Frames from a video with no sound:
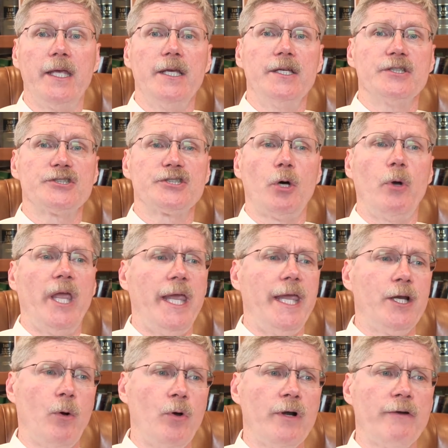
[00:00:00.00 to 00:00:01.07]
So
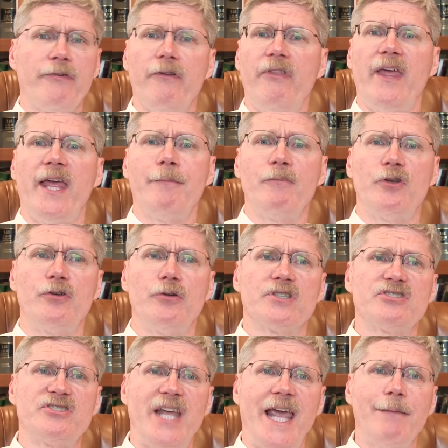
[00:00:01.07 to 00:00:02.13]
in order for them to
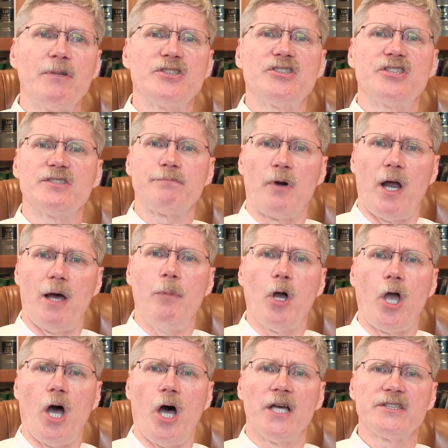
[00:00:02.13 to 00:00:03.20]
establish this probable
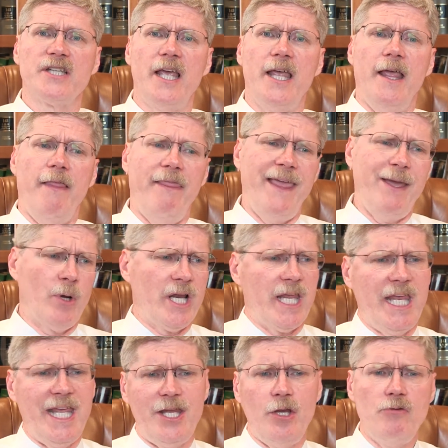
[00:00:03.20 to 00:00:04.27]
cause, they want to
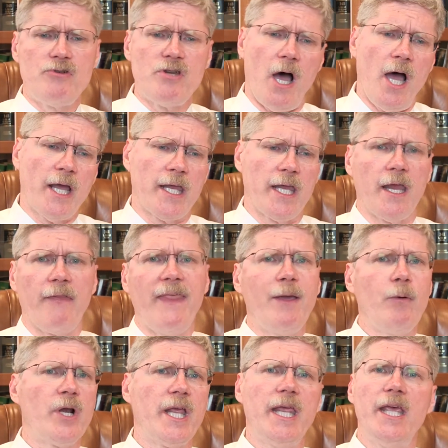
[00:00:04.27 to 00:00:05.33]
get you talking and they
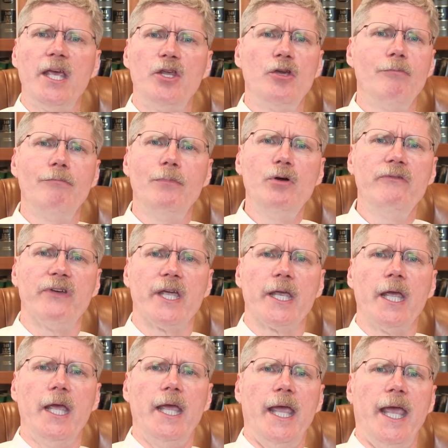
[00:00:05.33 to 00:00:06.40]
want to get you moving.
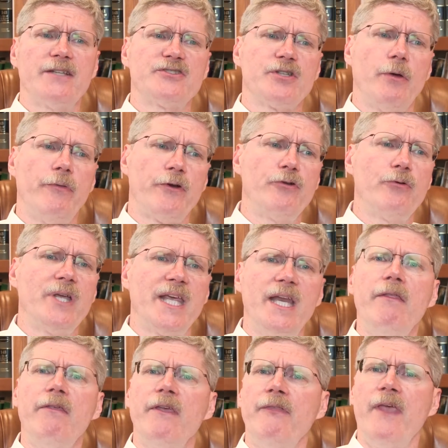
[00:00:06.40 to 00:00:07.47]
And so they're doing
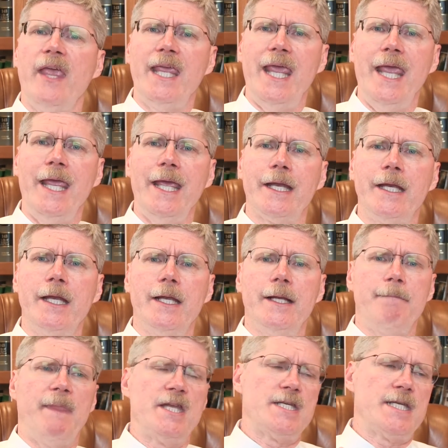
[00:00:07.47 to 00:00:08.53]
anything they can
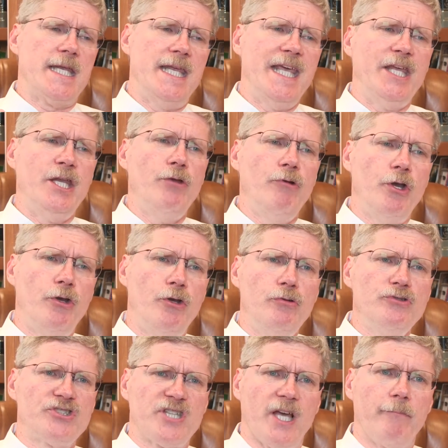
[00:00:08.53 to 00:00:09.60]
to get you to do
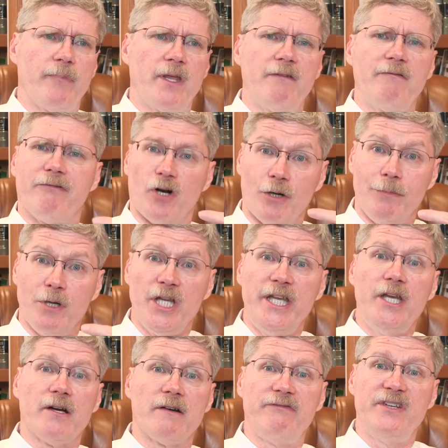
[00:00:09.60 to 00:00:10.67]
something
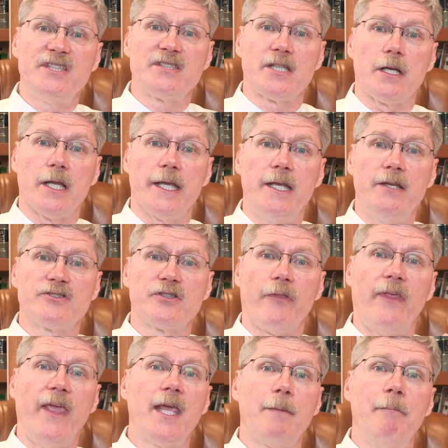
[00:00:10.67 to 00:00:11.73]
verbally or physically so
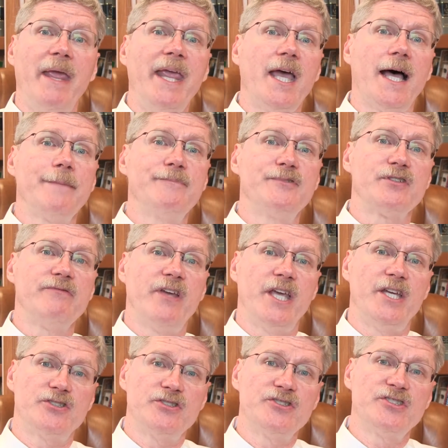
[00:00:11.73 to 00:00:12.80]
they can make
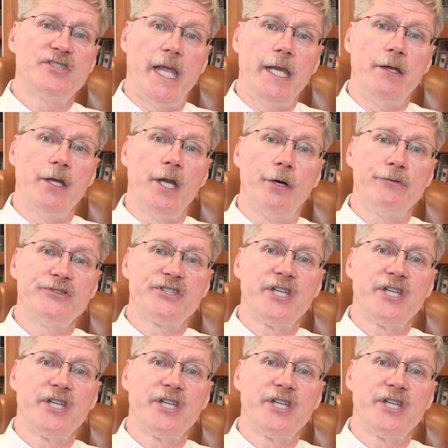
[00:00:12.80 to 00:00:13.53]
observations, take notes